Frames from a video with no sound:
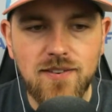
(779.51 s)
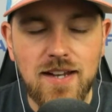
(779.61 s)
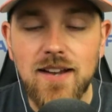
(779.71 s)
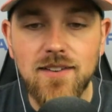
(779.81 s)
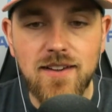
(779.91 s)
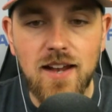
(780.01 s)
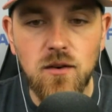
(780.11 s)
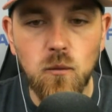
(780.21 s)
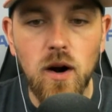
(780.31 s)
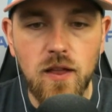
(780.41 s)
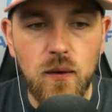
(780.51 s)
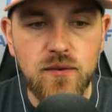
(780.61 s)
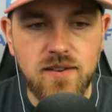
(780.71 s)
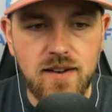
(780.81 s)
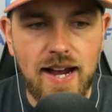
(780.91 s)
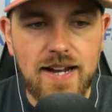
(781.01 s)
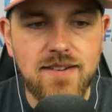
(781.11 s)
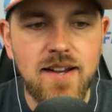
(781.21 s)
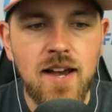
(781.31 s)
And he does get one of those tonight.